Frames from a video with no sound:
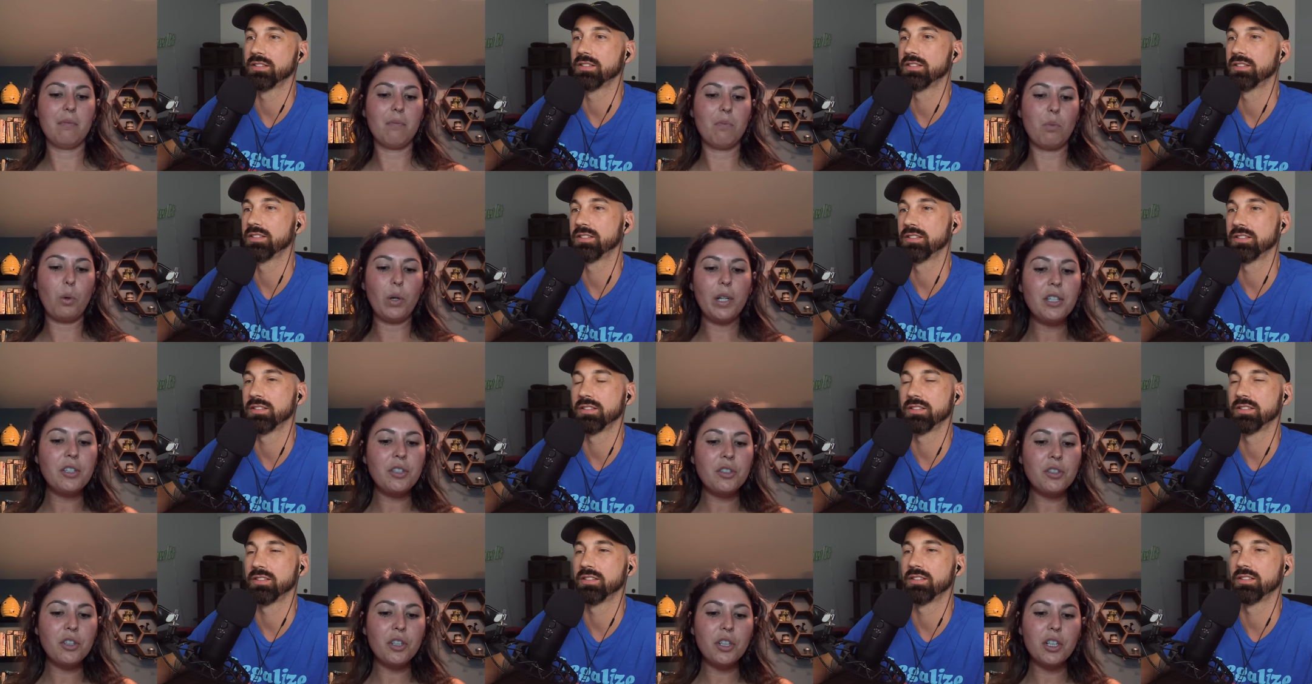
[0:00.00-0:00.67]

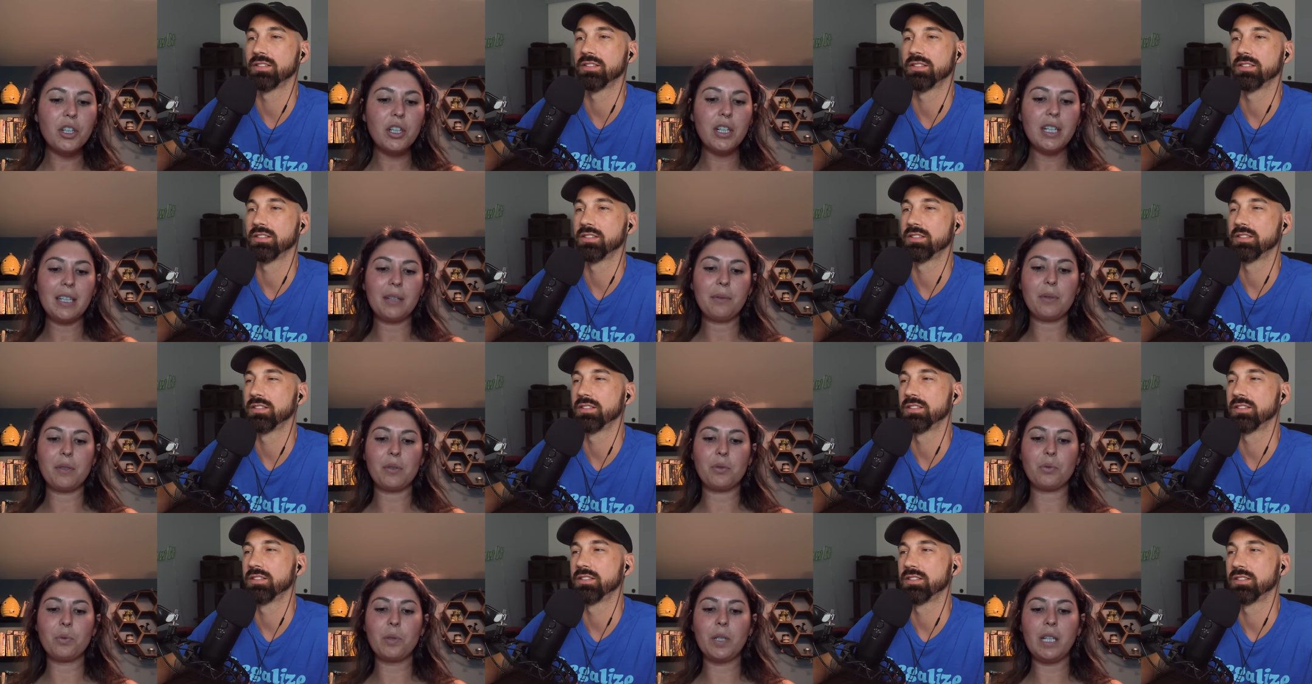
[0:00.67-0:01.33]
Speaker 1: moisture, and it
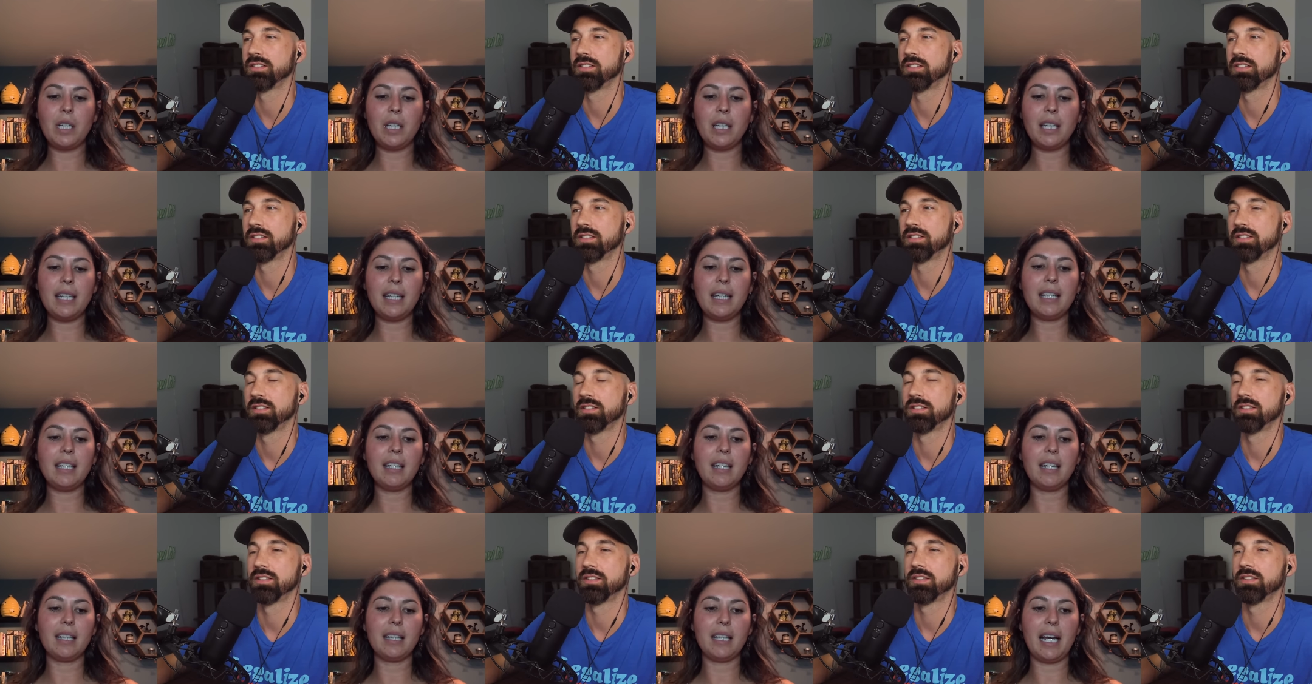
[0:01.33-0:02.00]
was
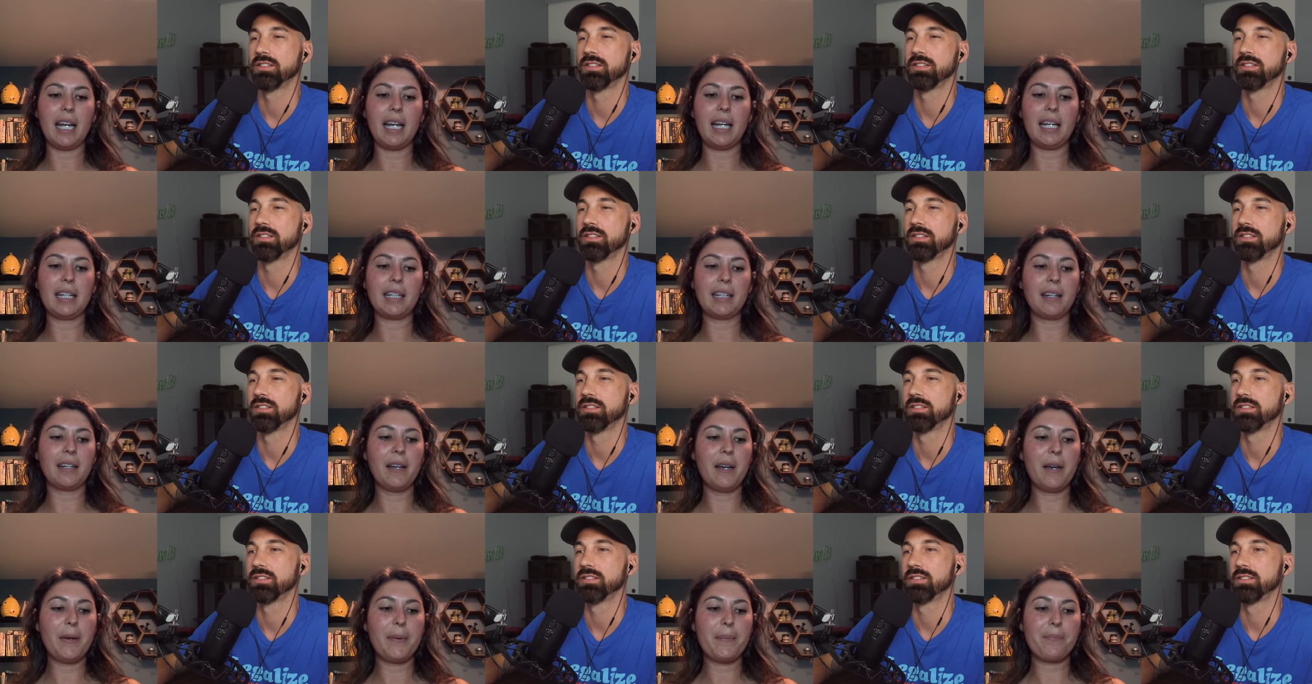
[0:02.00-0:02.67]
really like